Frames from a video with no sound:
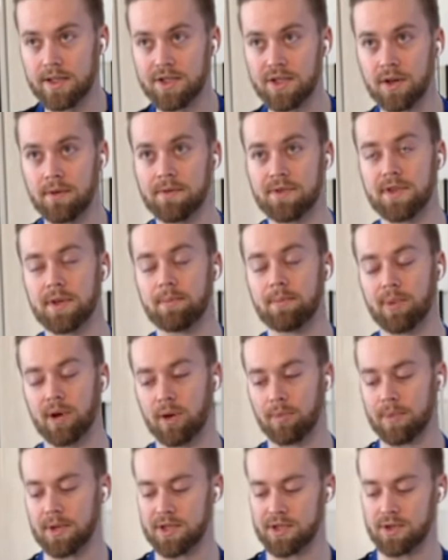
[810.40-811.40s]
serves a
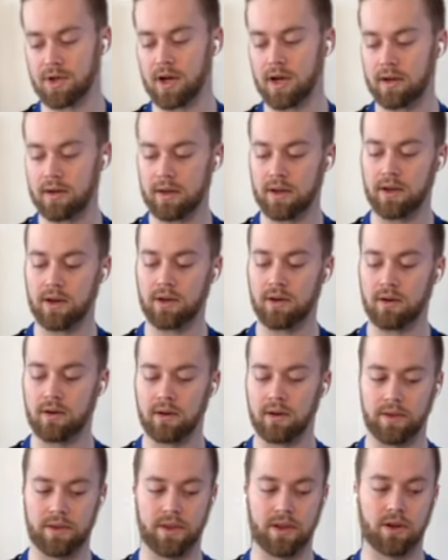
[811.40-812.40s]
purpose, right? You
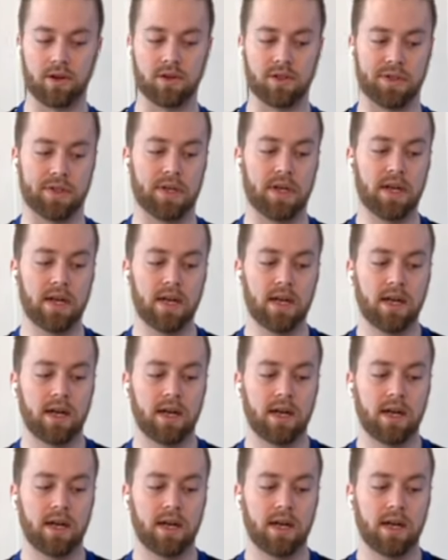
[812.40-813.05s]
know, there's